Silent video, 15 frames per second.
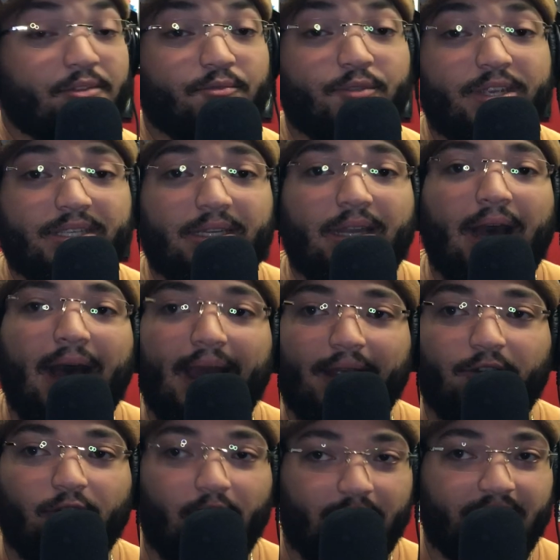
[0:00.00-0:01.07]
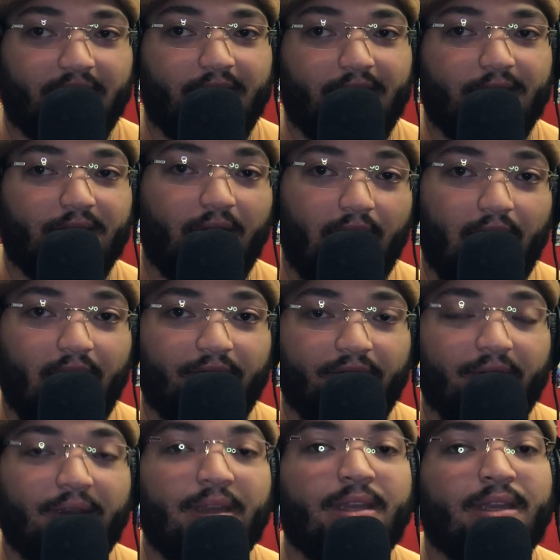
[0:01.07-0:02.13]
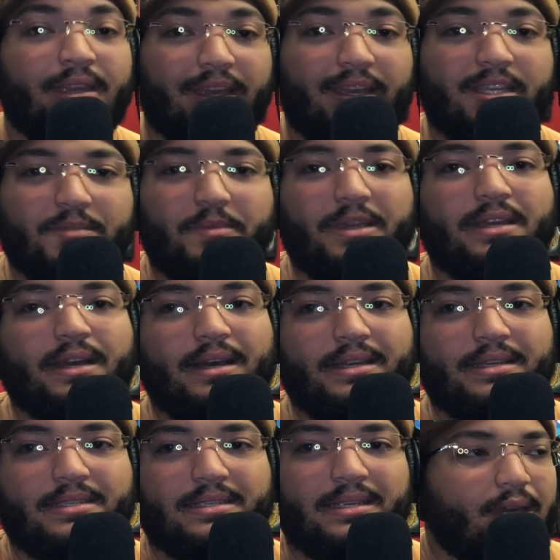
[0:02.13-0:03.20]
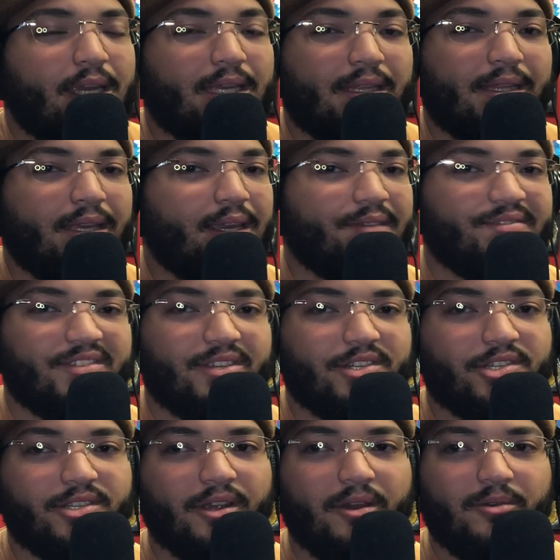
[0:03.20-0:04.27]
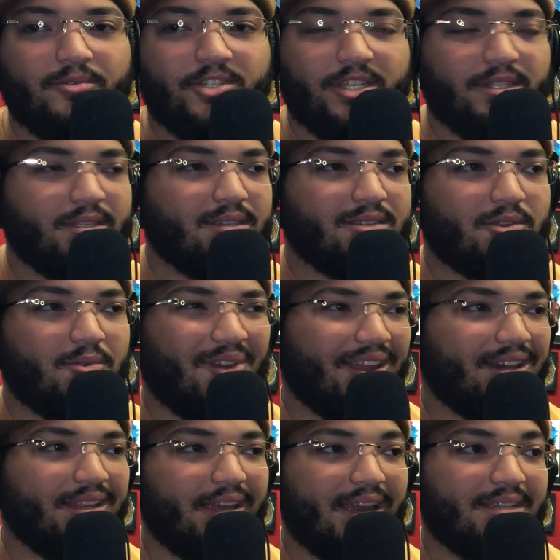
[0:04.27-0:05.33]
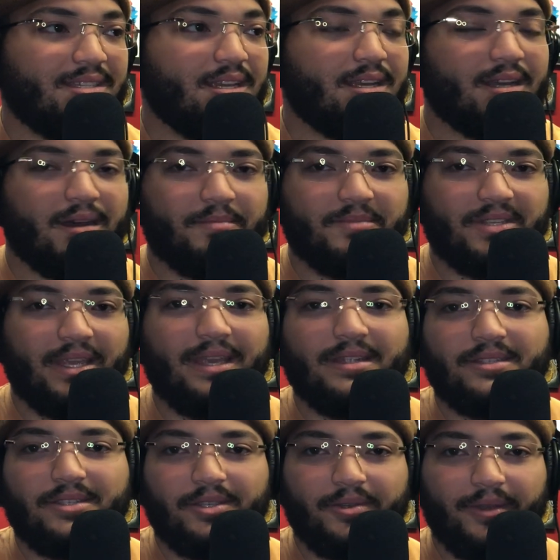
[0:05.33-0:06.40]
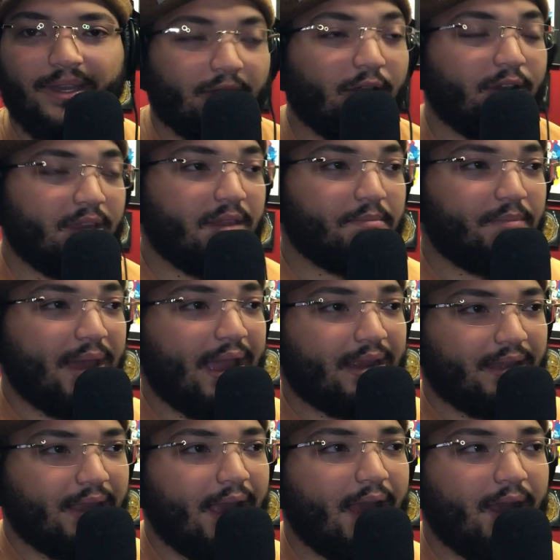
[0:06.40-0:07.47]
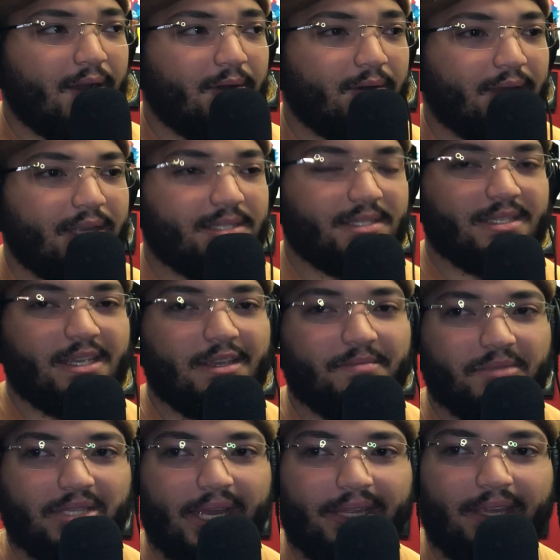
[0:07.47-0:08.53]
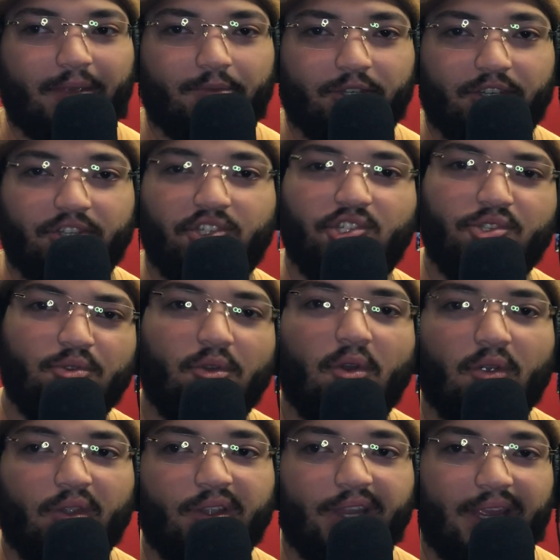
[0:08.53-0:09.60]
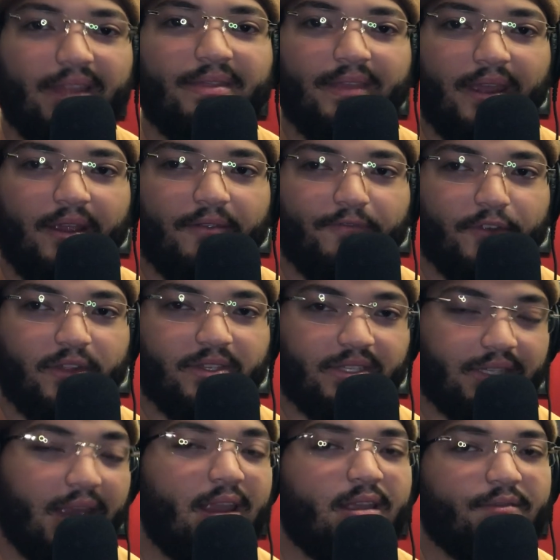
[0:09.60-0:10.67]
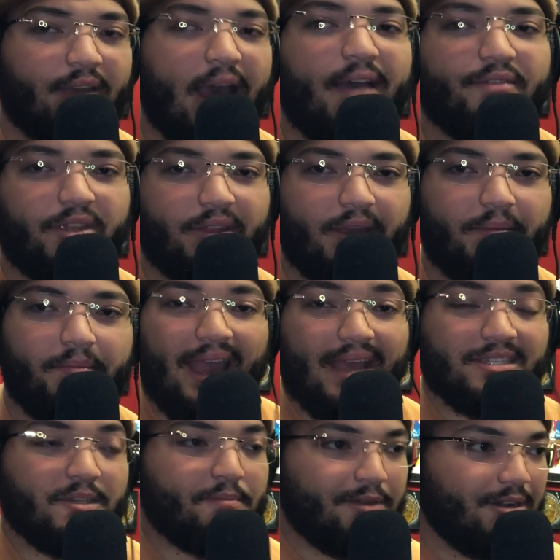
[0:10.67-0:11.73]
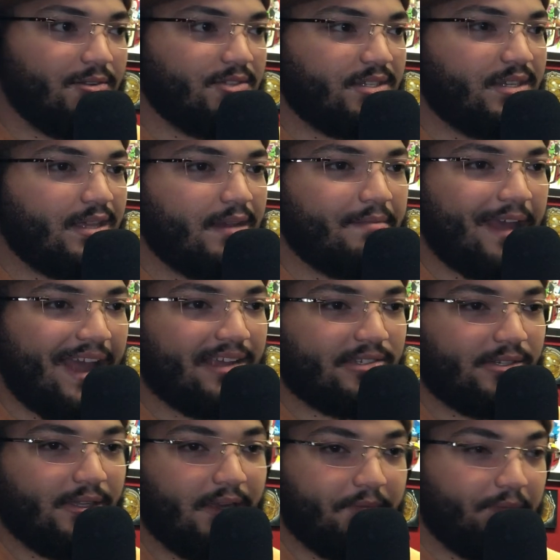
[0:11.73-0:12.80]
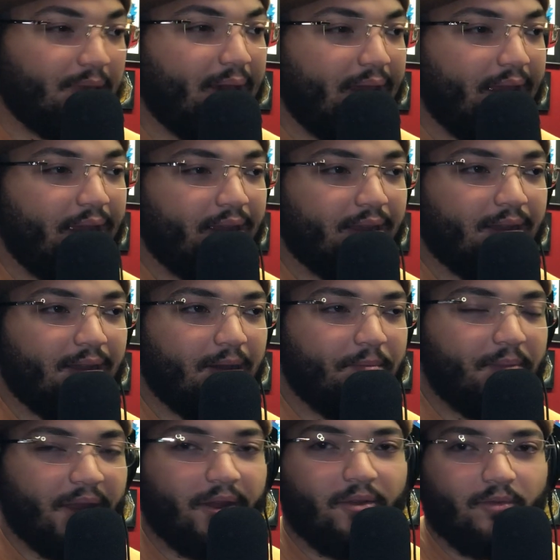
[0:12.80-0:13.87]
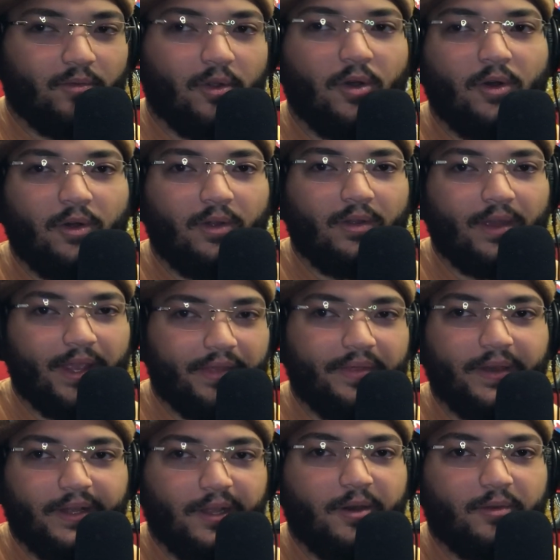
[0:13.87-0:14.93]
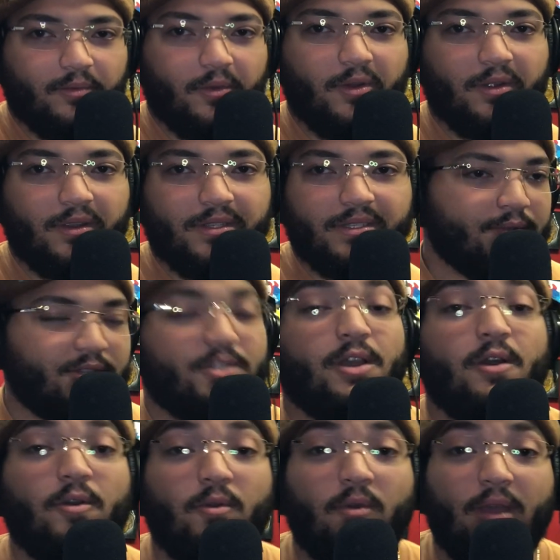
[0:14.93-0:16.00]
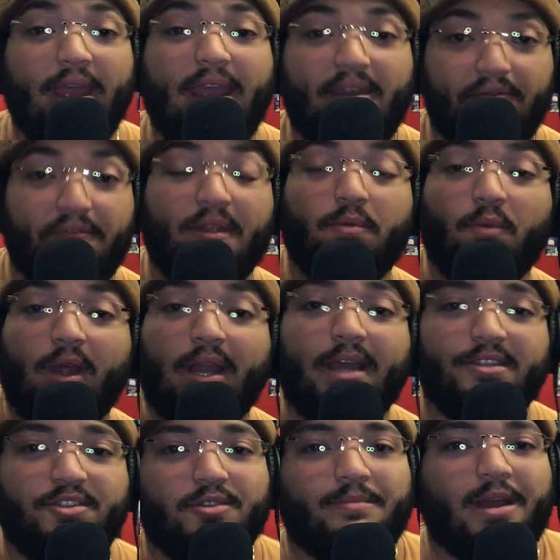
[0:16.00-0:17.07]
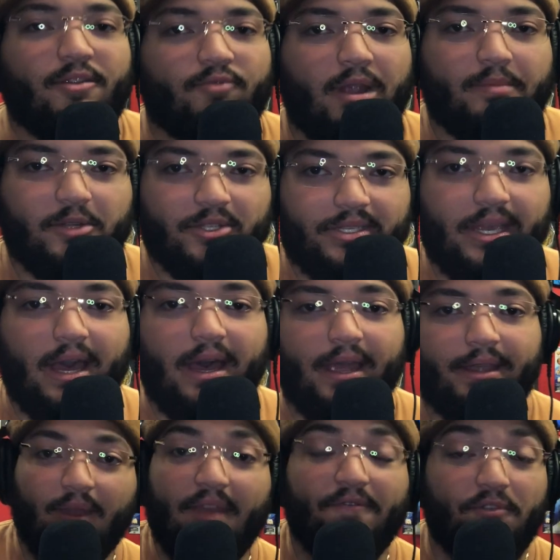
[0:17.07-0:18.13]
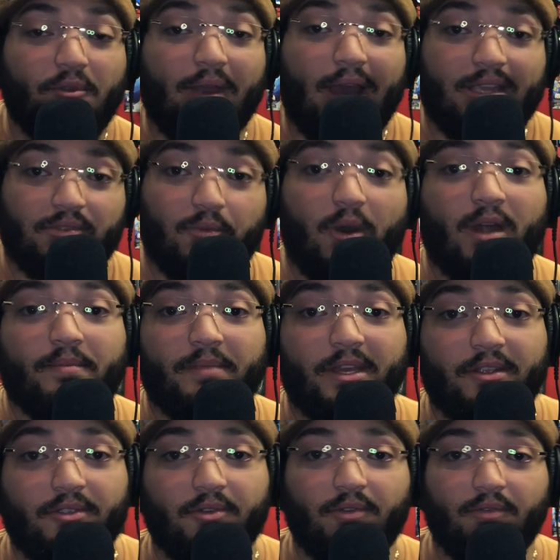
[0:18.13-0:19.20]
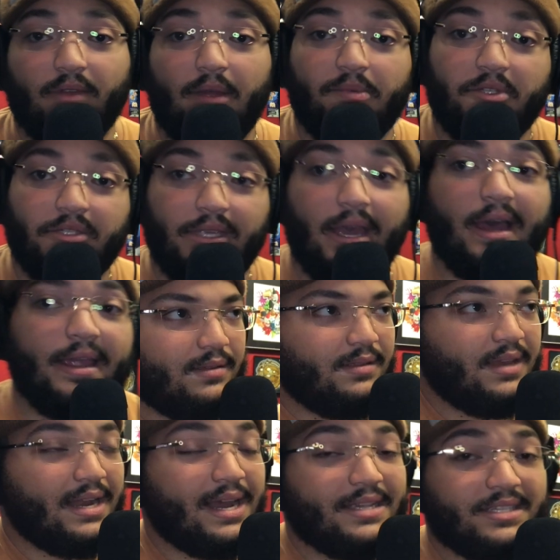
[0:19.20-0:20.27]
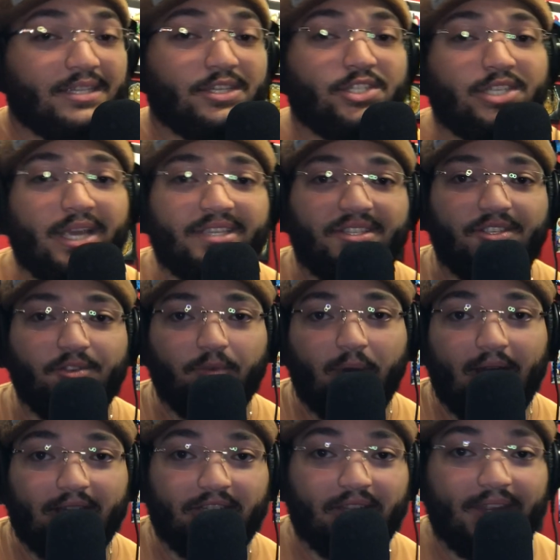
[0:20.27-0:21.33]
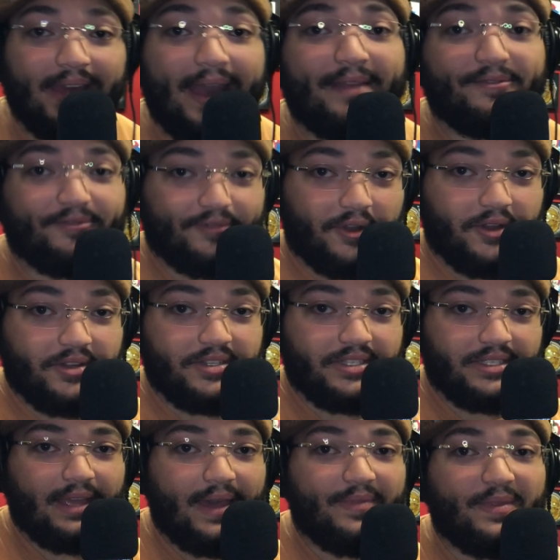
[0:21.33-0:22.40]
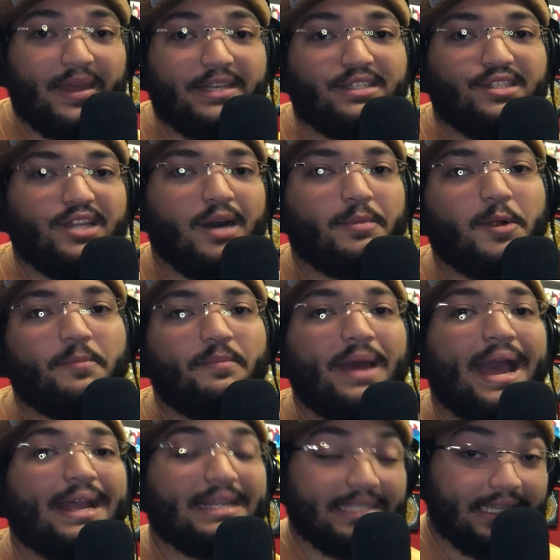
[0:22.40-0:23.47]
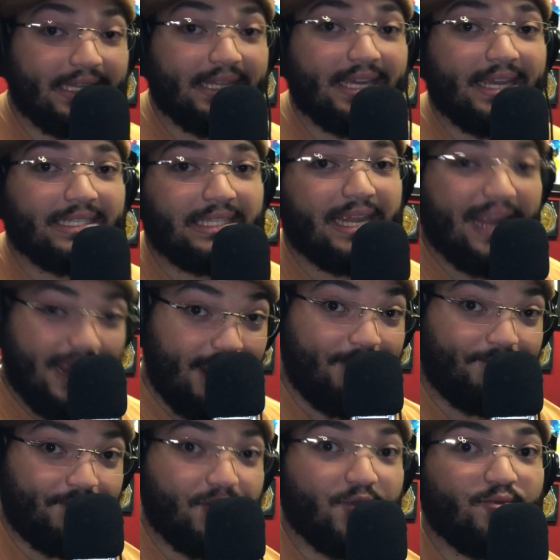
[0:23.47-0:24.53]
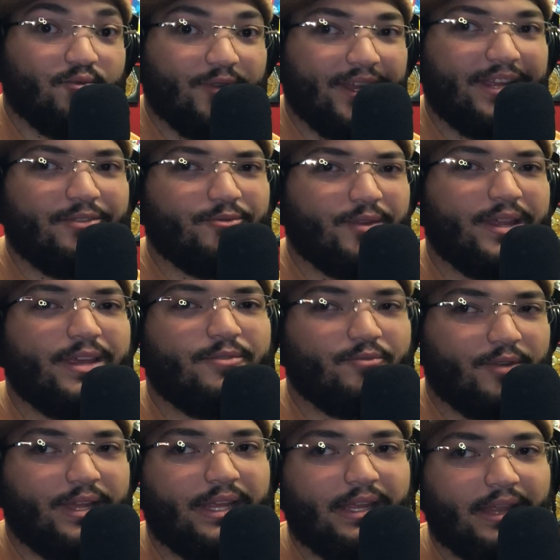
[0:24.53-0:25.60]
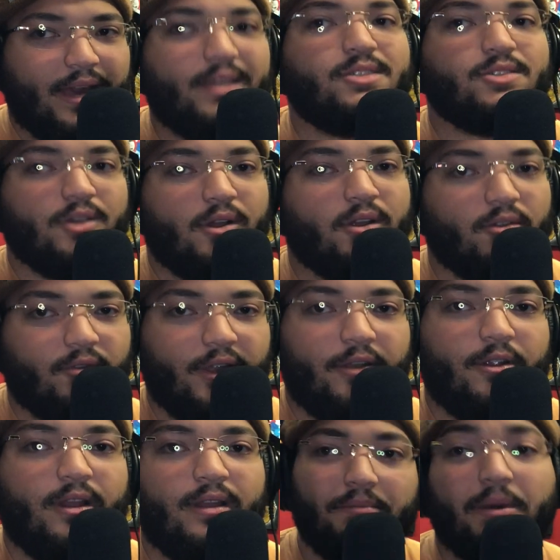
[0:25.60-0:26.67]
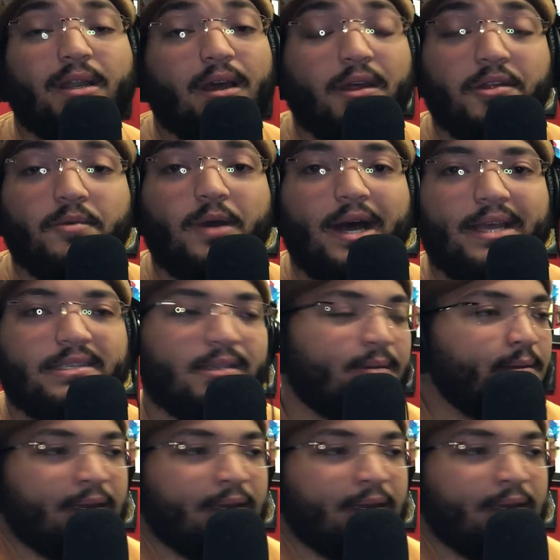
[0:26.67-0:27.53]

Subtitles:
the reason I crossed these off is because he leaves the show just as quickly as he comes into it. Looking back now, it seems like they were just shoehorned in there for the sake of having them, as opposed to them actually playing a bigger role in the Clone Wars. So, if and when I do my Rebels guide, if you guys want me to do a Rebels guide, then I suggest you watch that first and then double back to this if you really, really, really like Saw Gerrera. But otherwise,